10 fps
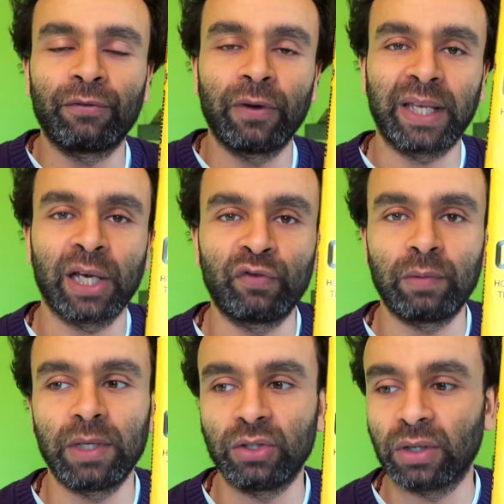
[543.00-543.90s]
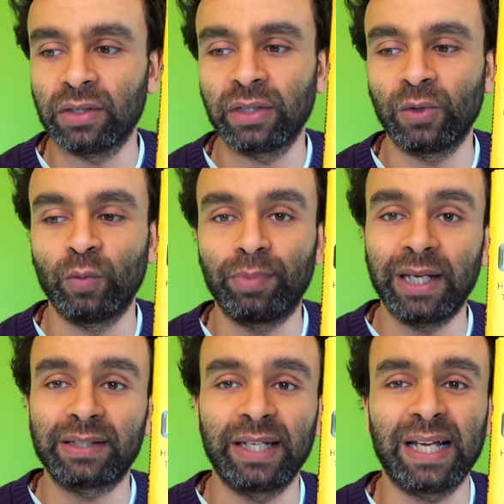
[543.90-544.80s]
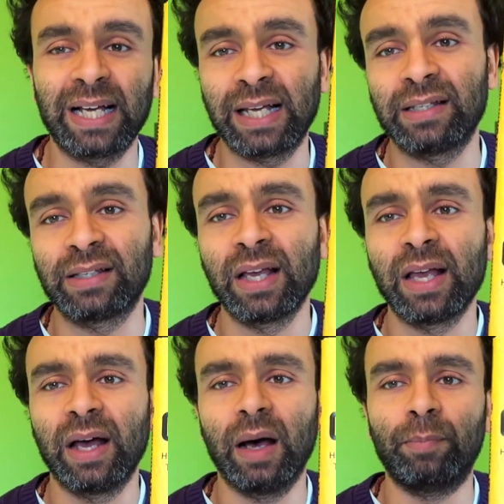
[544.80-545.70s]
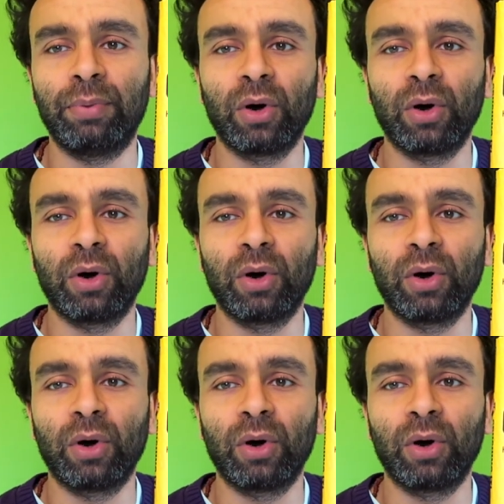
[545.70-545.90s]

by my friend Kelvin B. Johnson, who basically has a